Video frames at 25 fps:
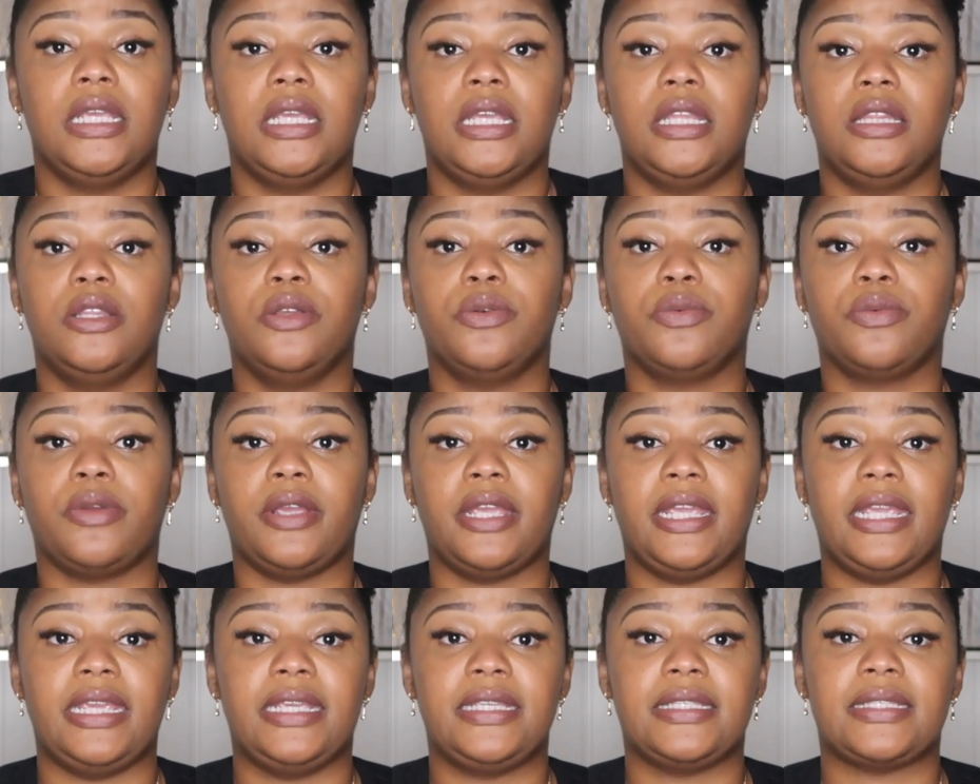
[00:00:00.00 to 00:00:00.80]
in the
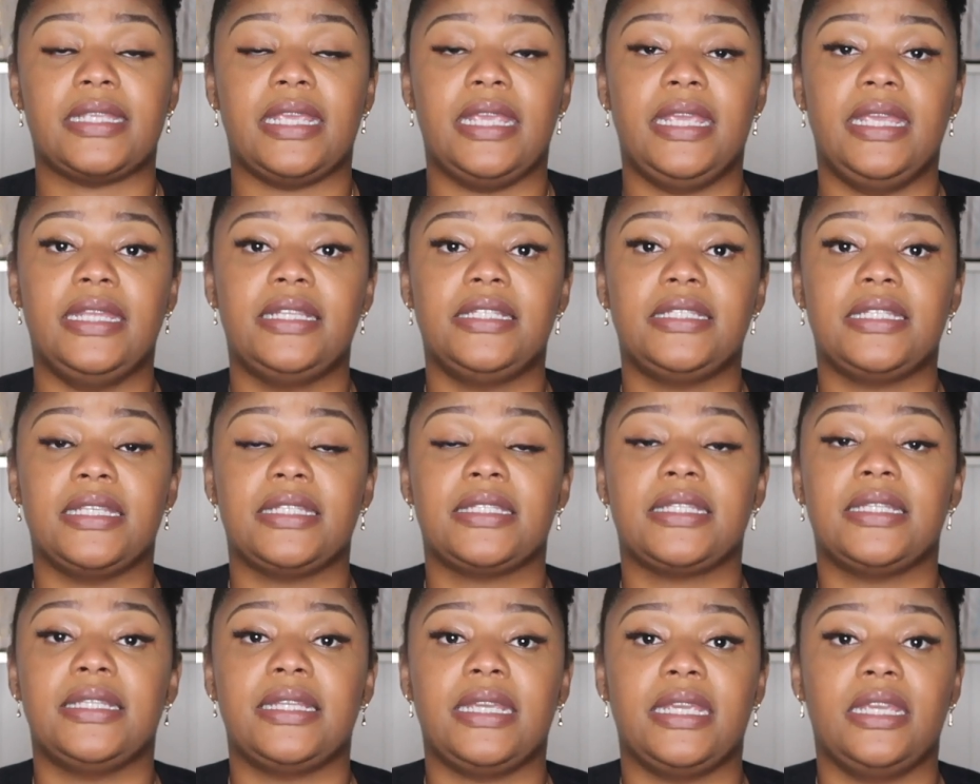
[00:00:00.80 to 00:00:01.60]
race and
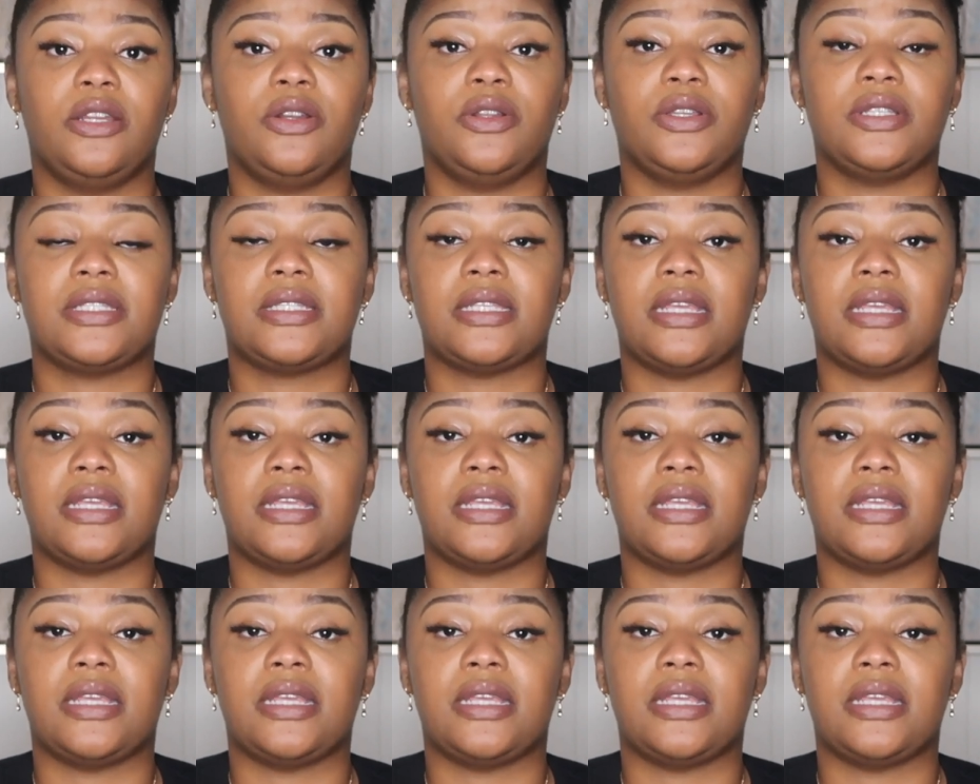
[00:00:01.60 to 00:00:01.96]
just land on